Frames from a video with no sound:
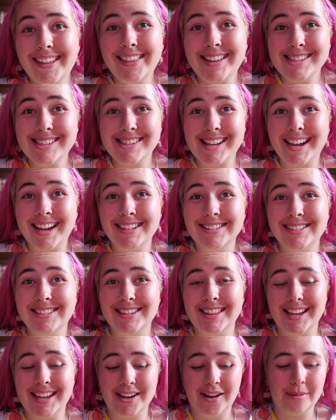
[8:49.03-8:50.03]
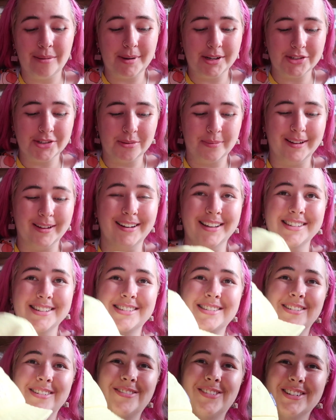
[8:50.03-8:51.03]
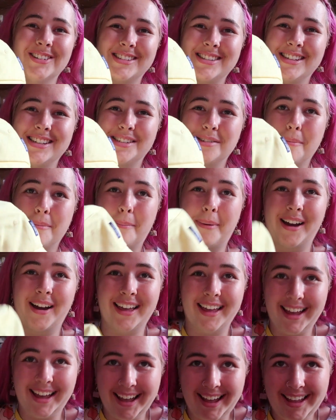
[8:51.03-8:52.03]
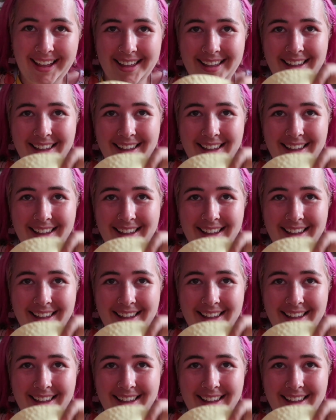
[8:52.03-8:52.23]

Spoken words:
the second thing on my shopping list was this bucket hat.